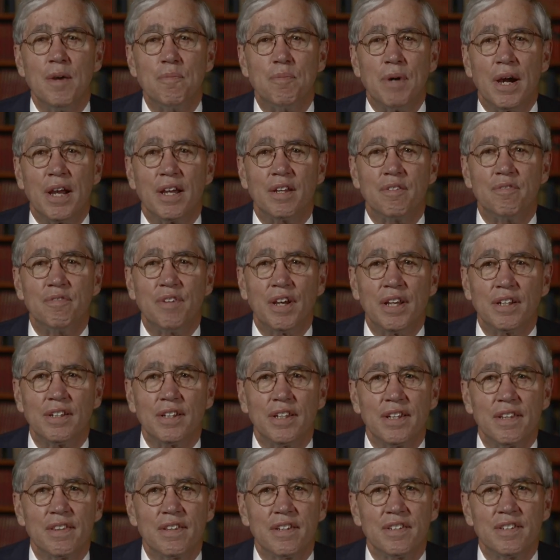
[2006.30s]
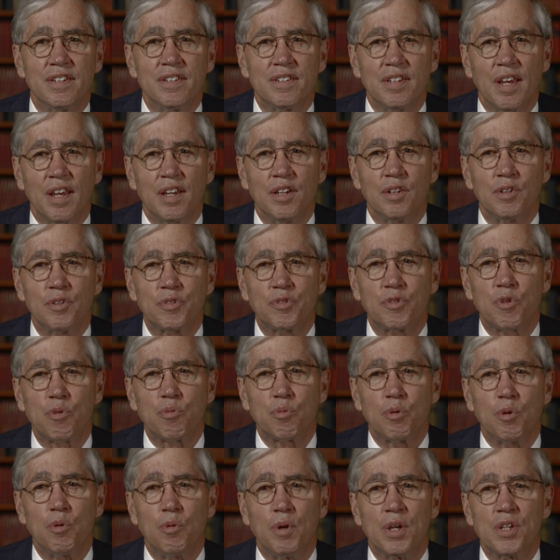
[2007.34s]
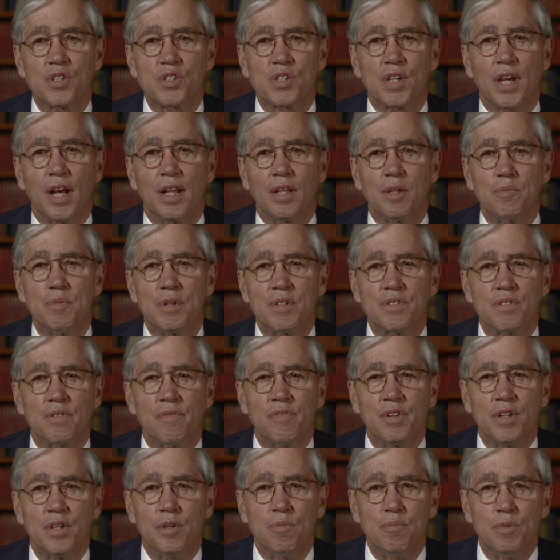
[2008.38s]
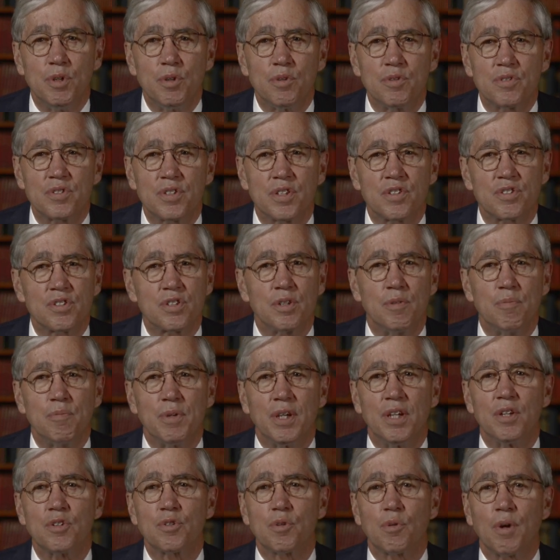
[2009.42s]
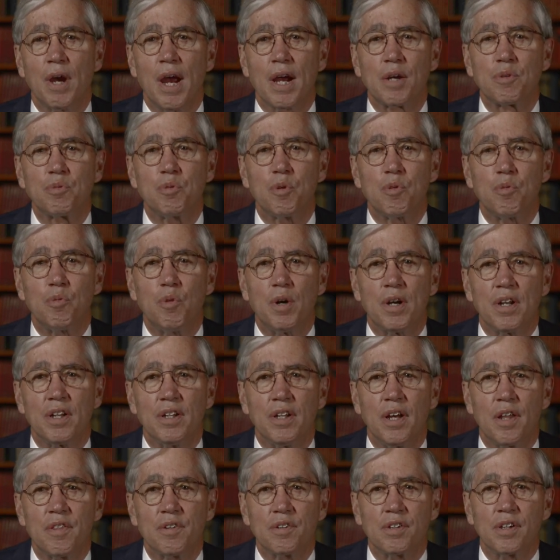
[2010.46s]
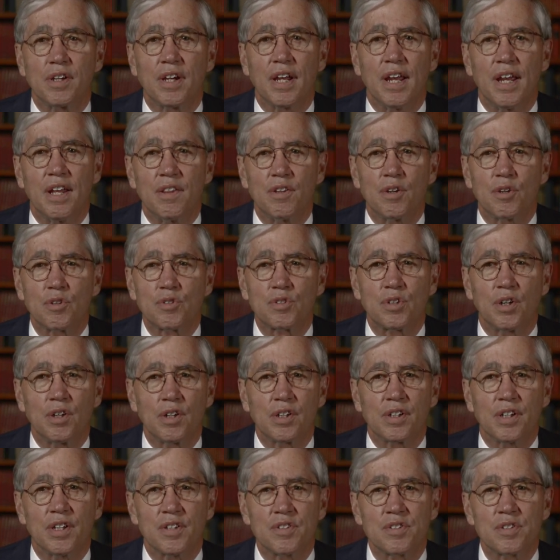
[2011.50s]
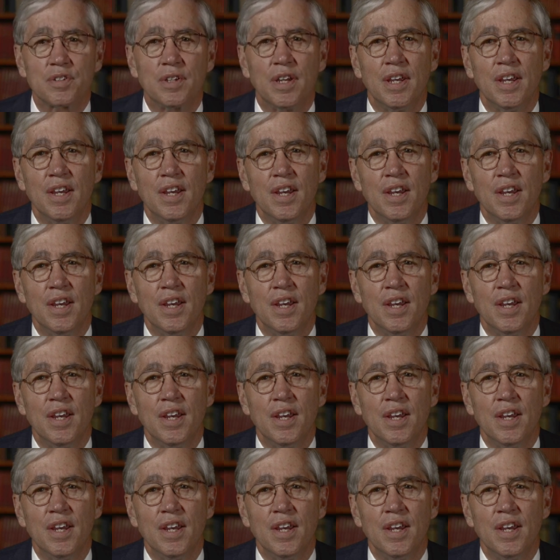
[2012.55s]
By unveiling the details through which elements of the immune system interact with one another and their targets,